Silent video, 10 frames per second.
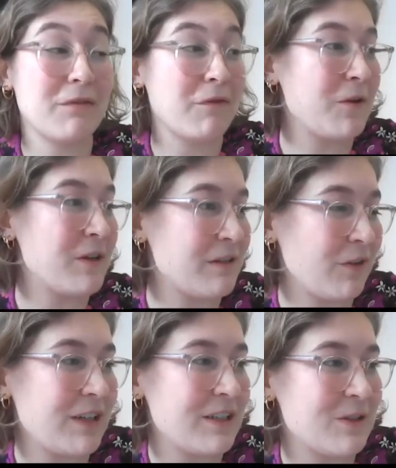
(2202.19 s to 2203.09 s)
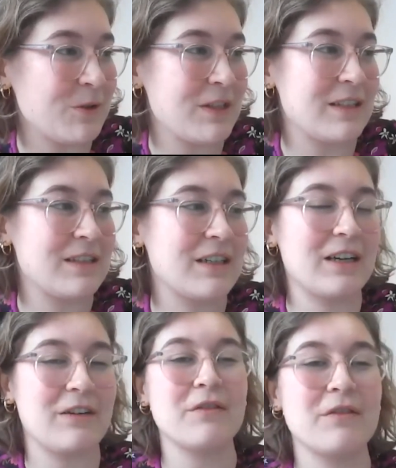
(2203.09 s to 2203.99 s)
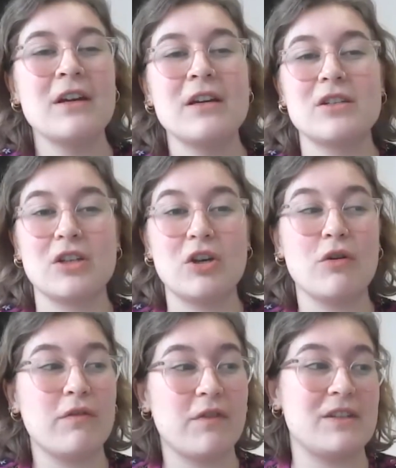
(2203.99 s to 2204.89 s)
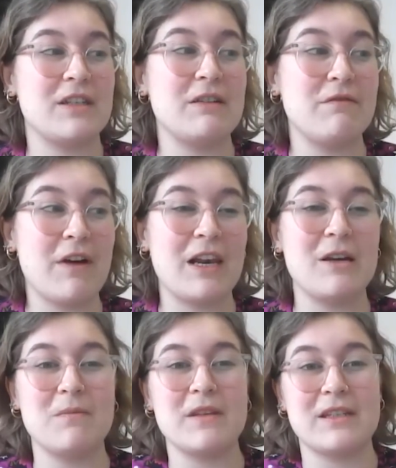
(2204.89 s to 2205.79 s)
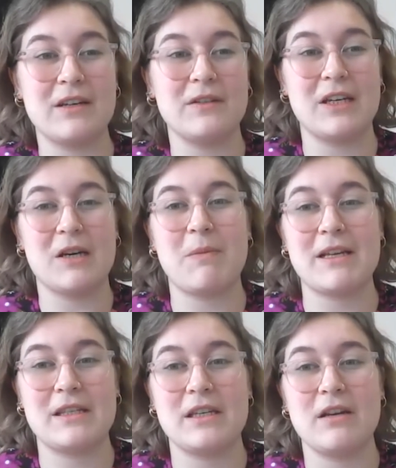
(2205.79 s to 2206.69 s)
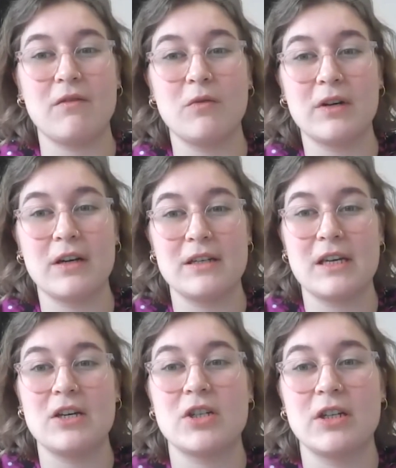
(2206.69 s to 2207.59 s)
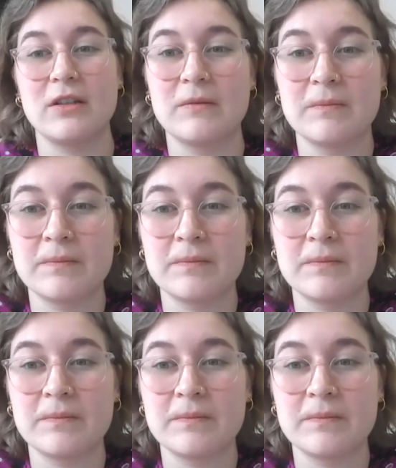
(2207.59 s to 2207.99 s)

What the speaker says: focused funding sources to kind of secure funds to develop the skills and capacity of an organization?